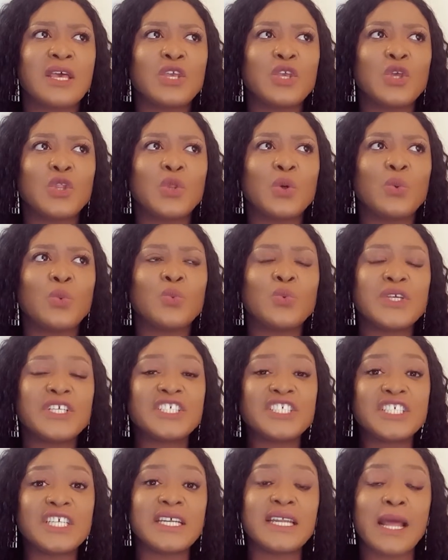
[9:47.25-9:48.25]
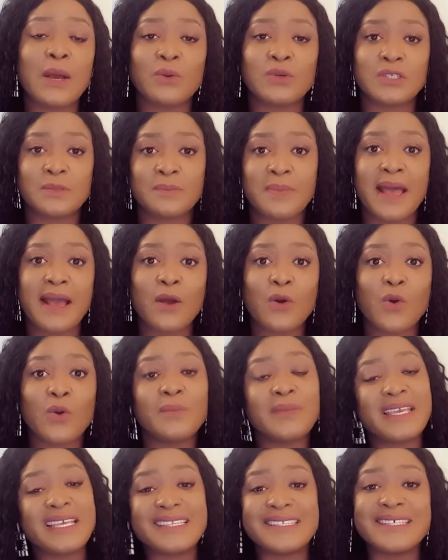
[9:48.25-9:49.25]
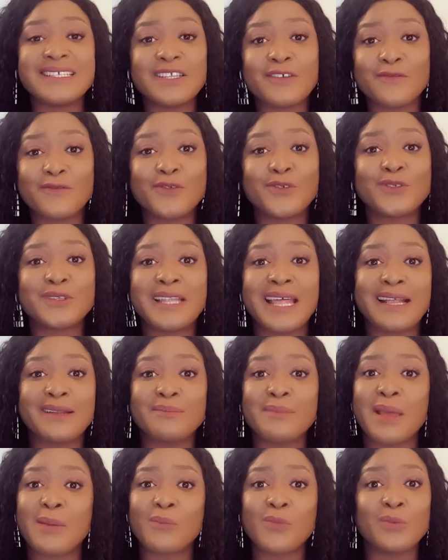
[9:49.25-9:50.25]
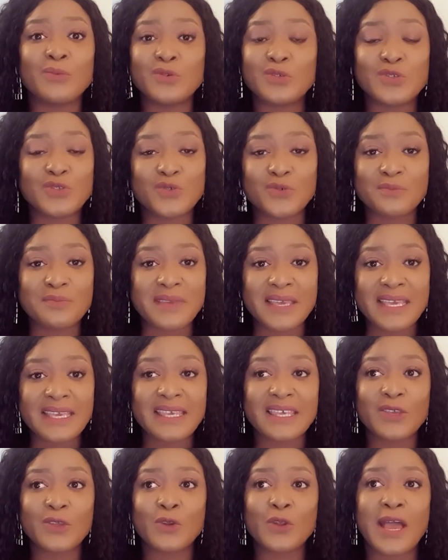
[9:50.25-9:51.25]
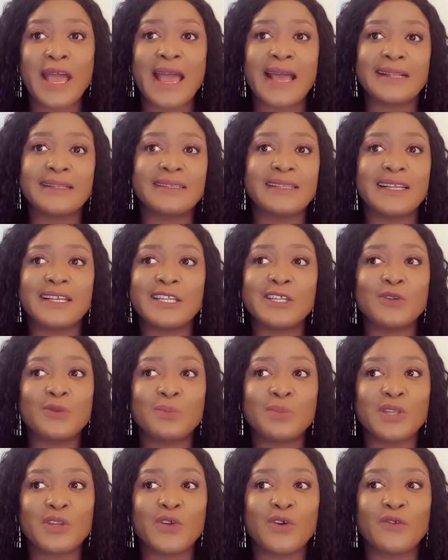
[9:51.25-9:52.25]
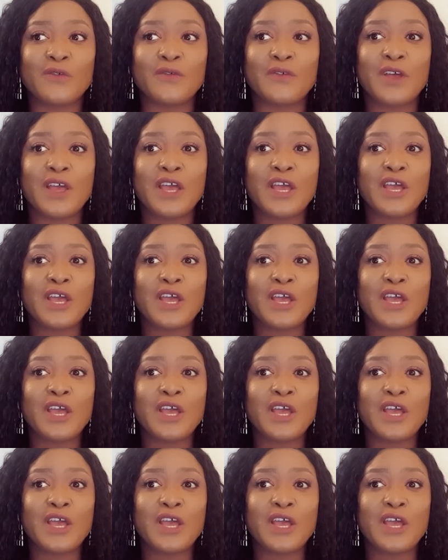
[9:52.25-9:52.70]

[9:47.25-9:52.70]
you know, wishing I was back home eating the food that my mom used to make. You know, I had a little bit of,